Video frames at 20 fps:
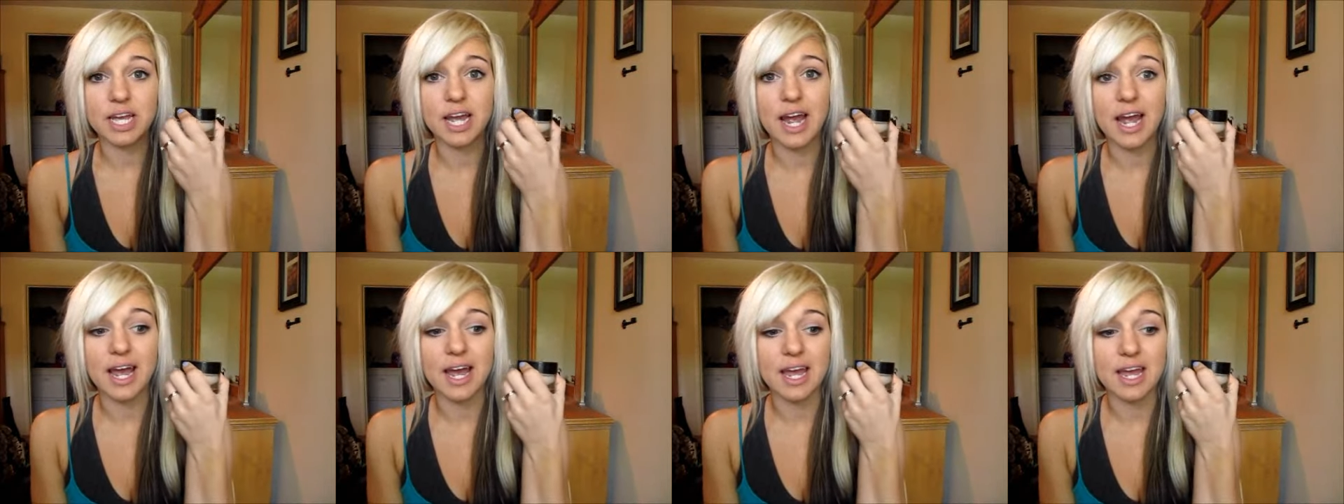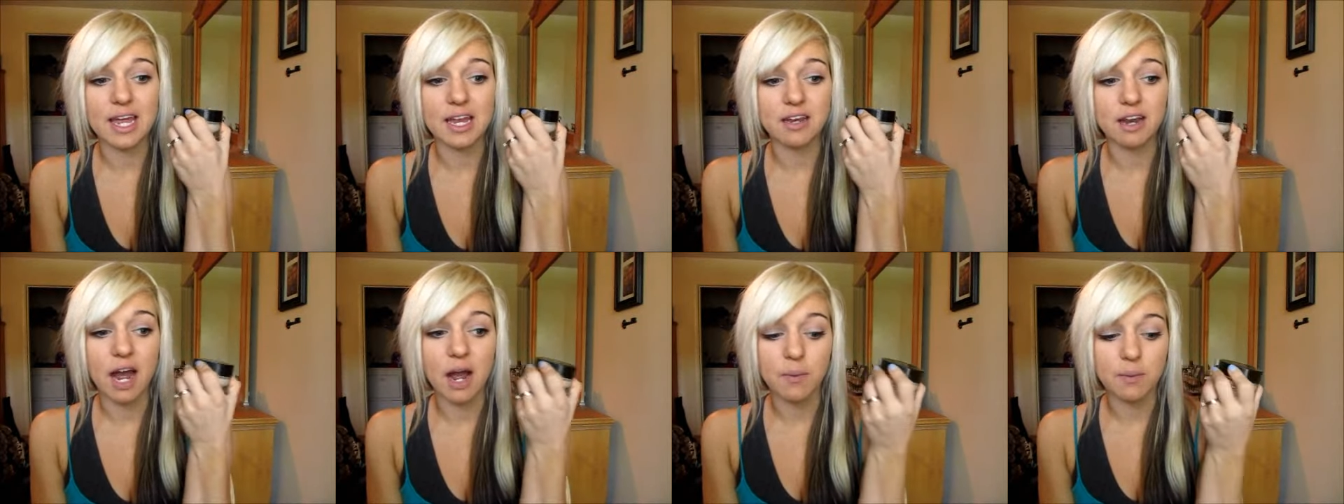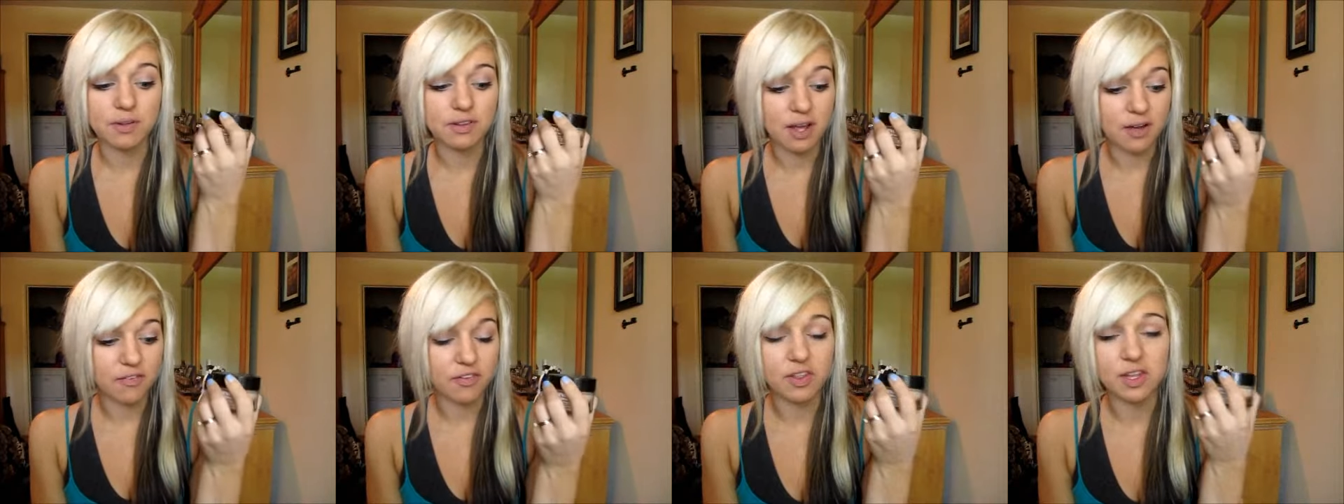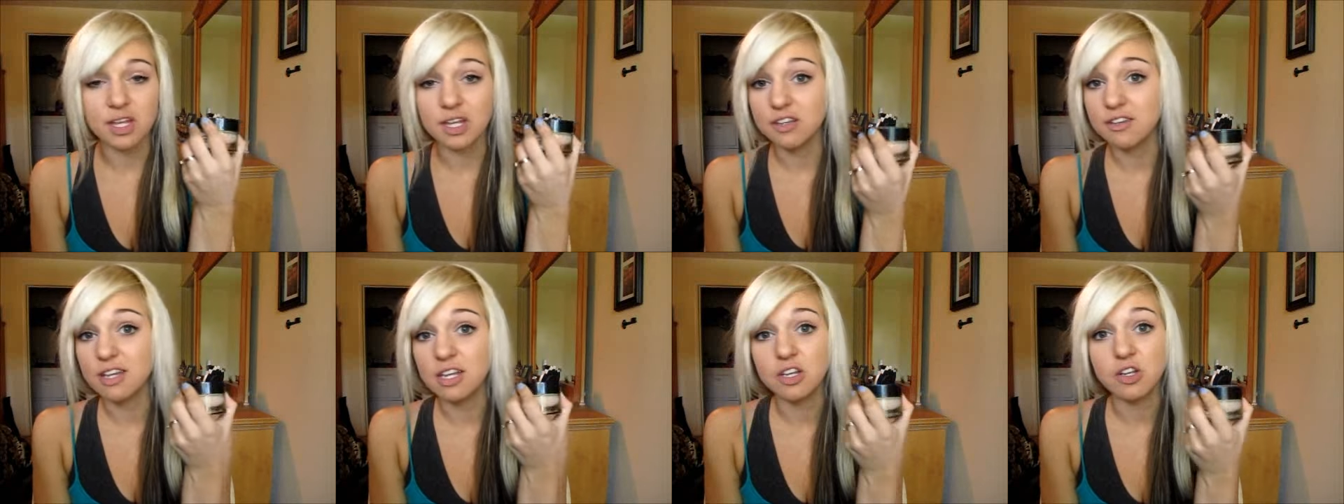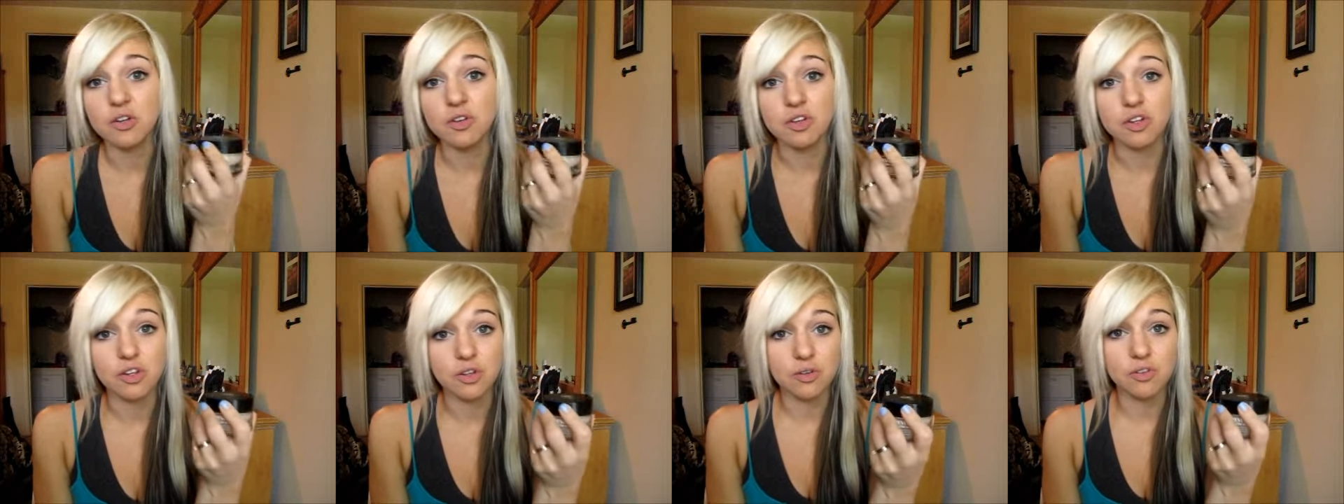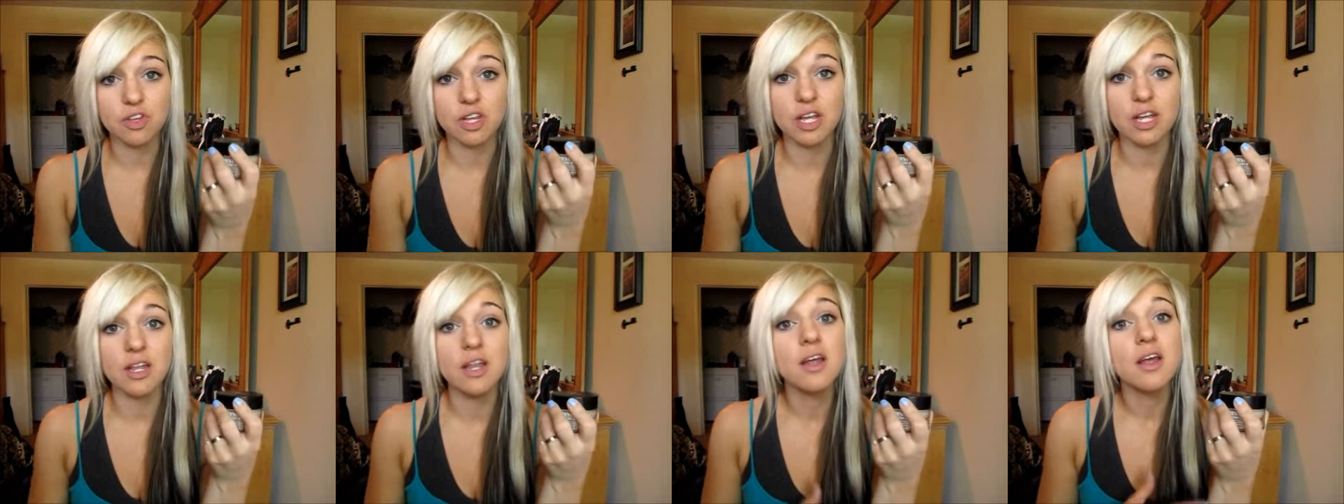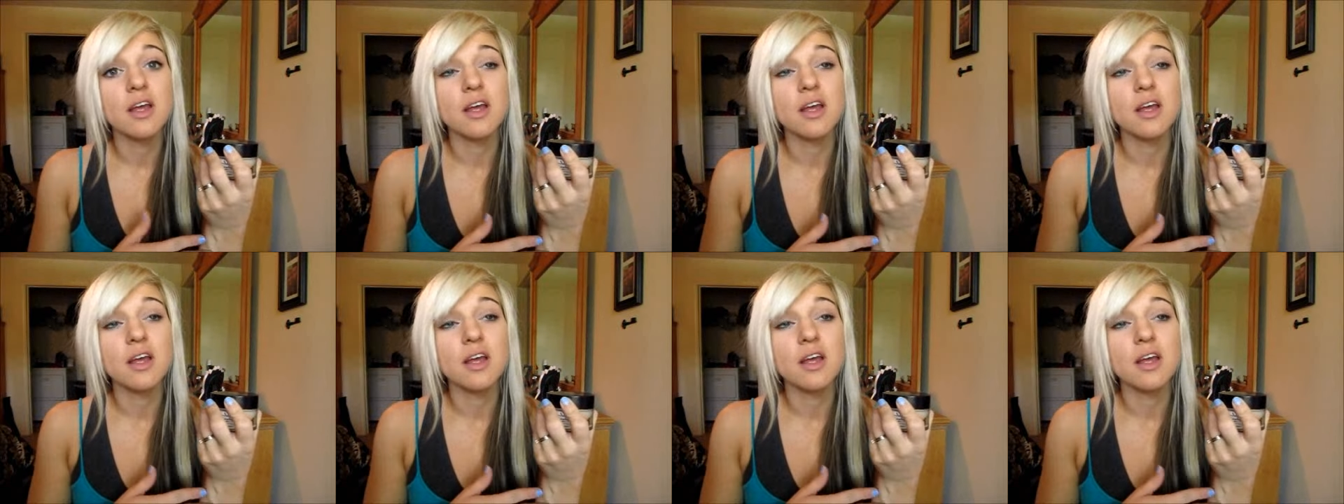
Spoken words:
and I would definitely continue to use it